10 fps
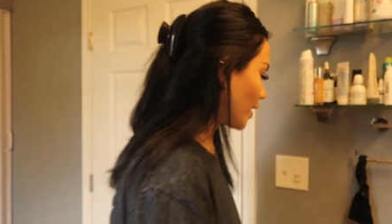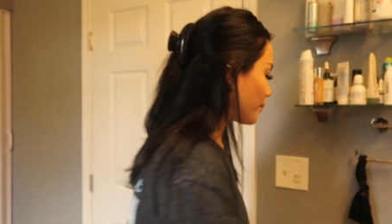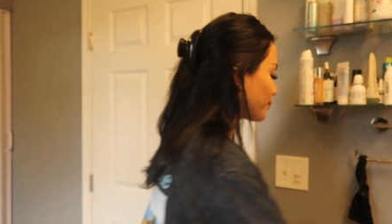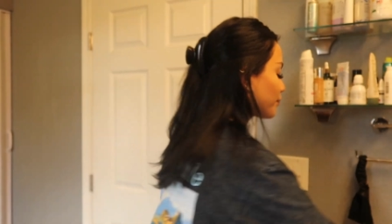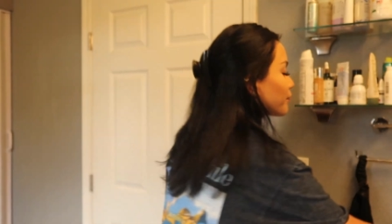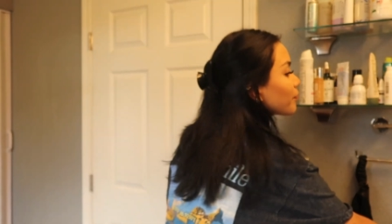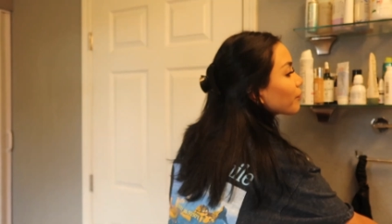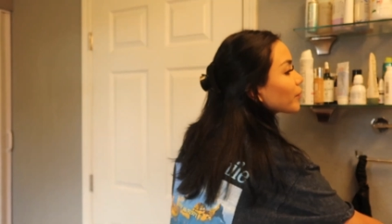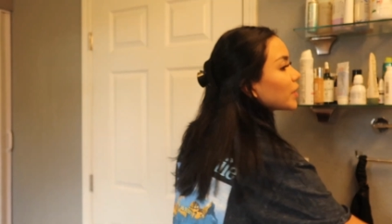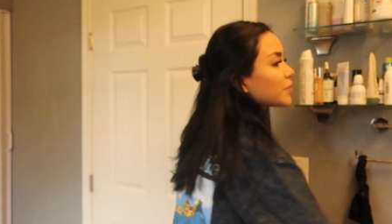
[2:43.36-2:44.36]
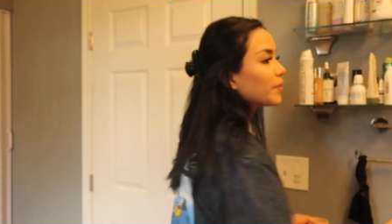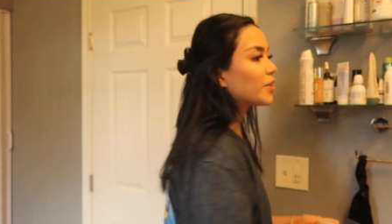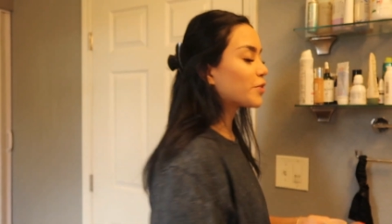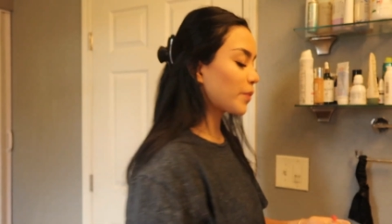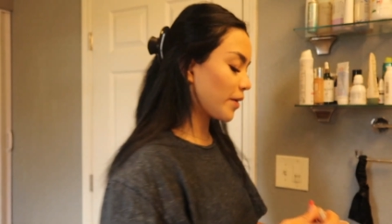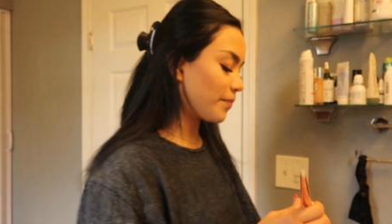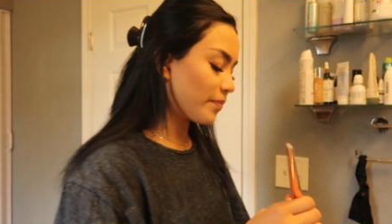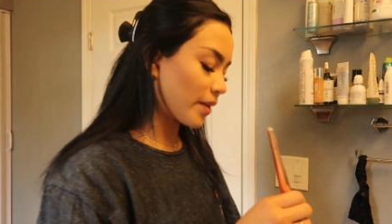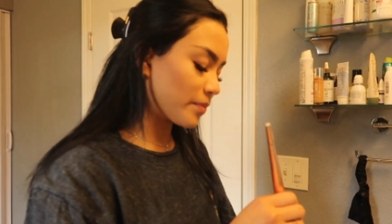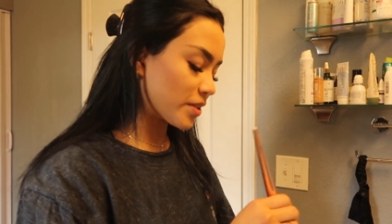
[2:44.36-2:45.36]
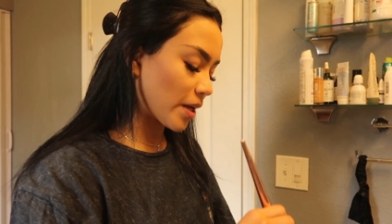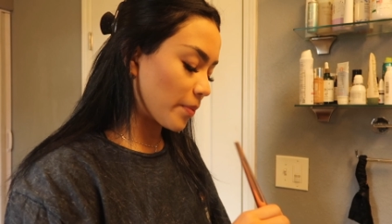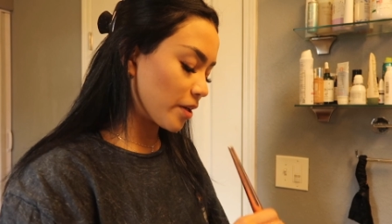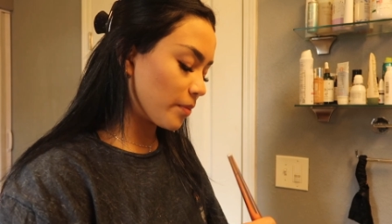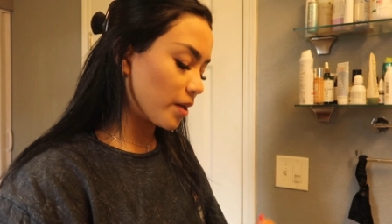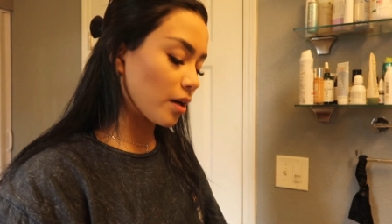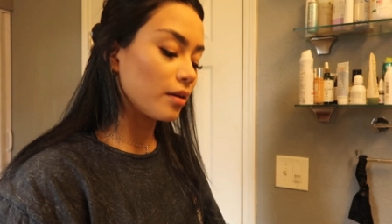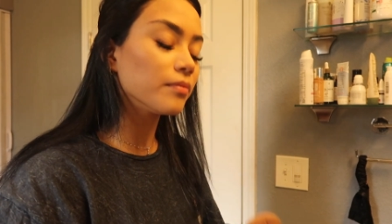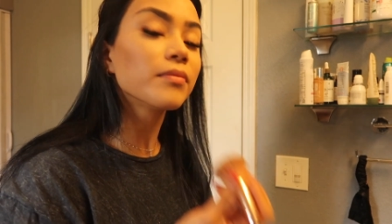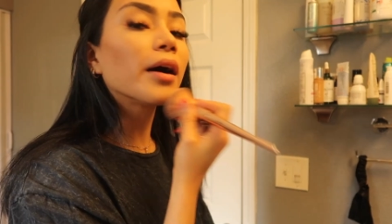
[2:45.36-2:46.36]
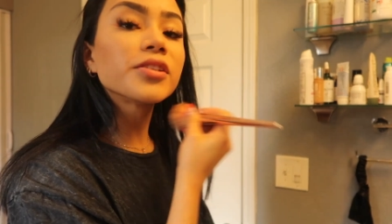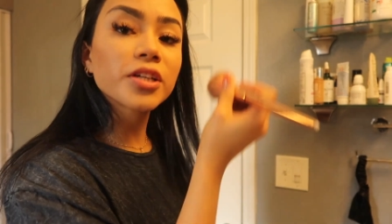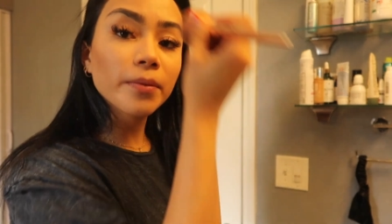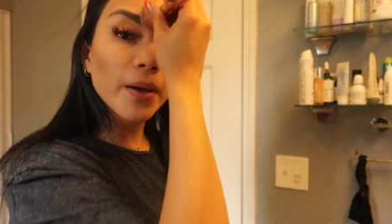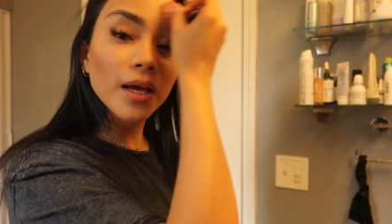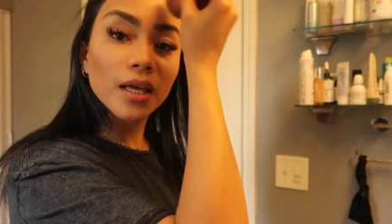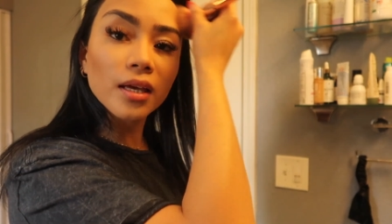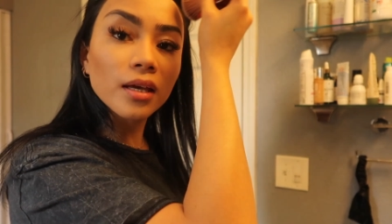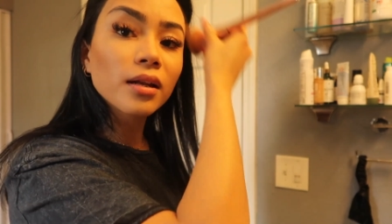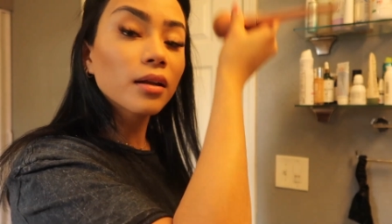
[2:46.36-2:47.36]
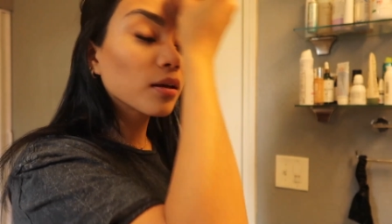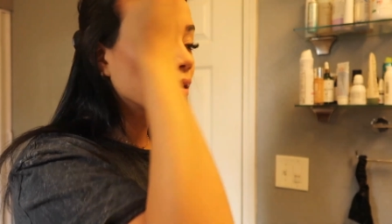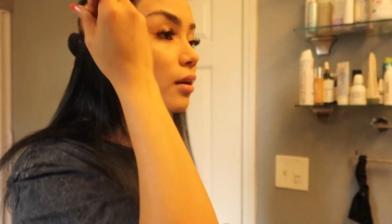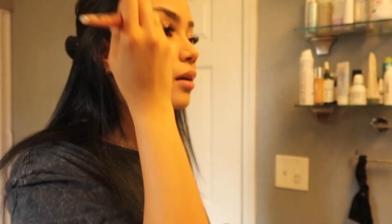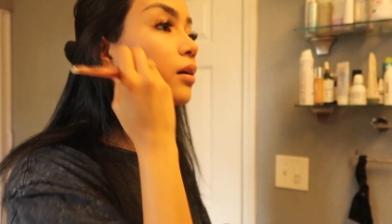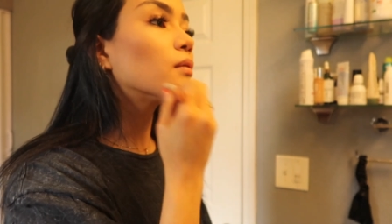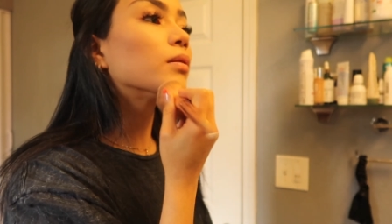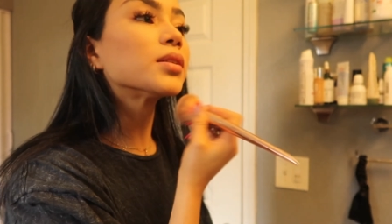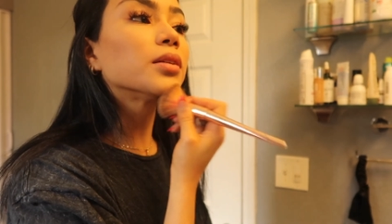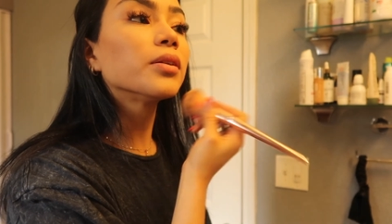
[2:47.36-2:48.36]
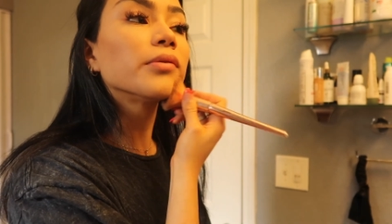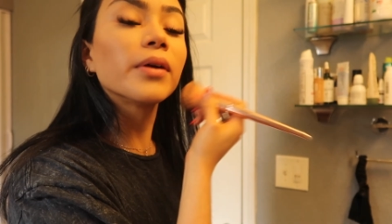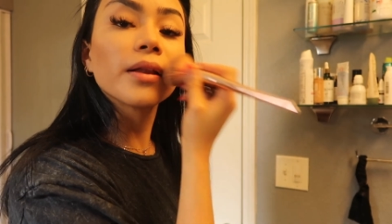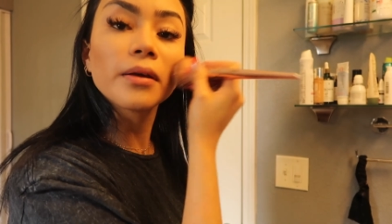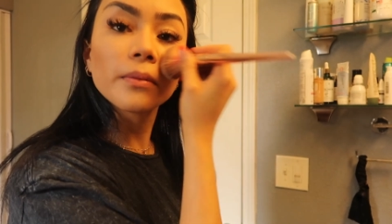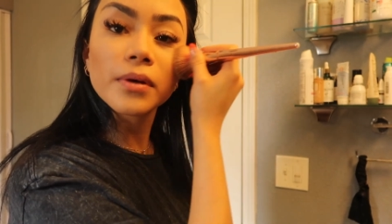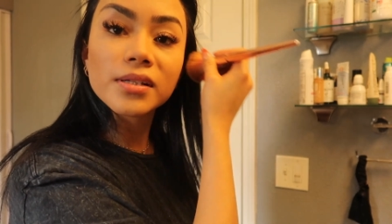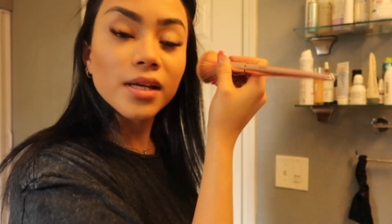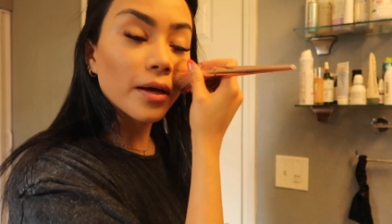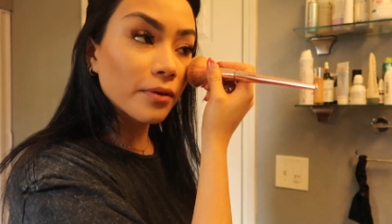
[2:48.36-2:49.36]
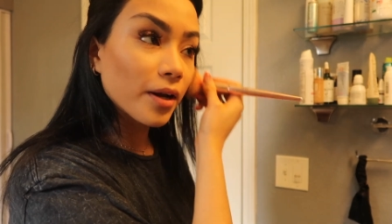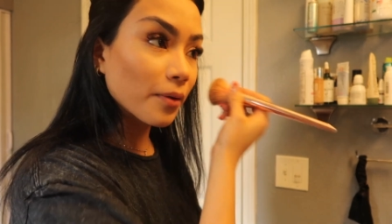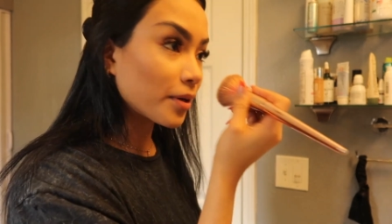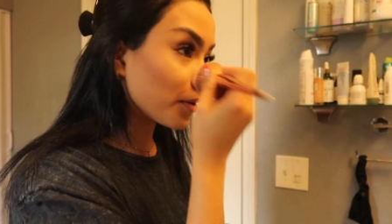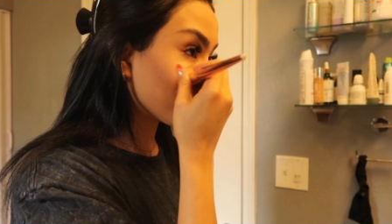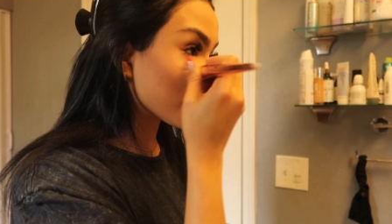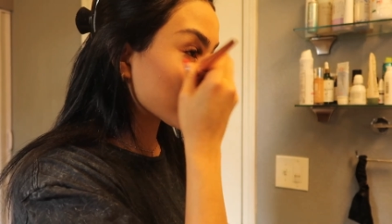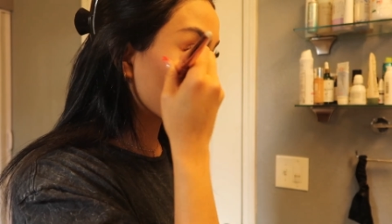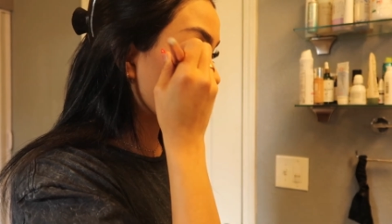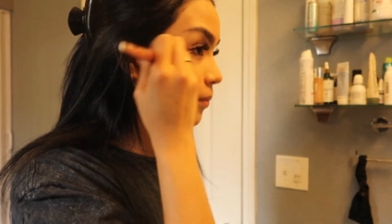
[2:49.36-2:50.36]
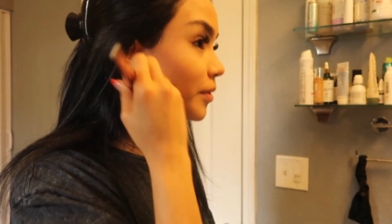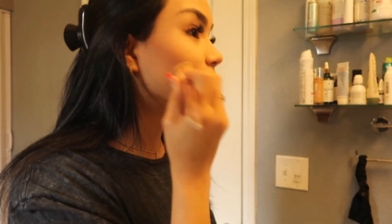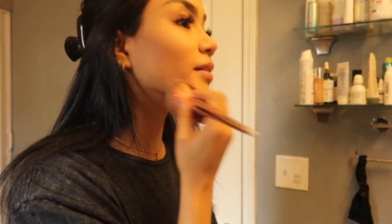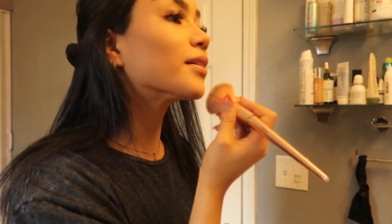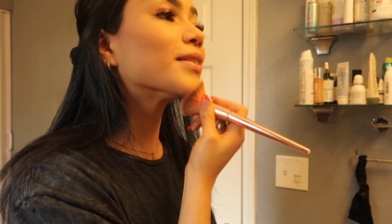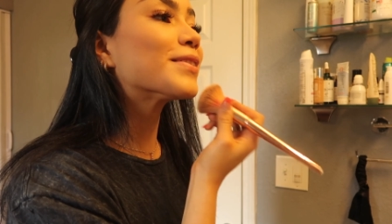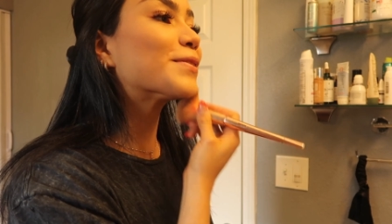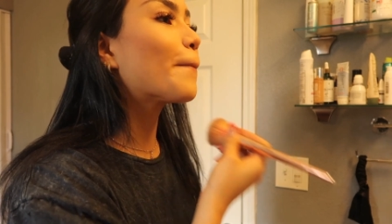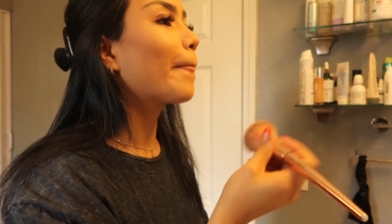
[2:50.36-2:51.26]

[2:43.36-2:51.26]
yeah, it's bittersweet. I'm just happy to be done. I'll check back in once I do the red lip because I don't know when I do this on camera because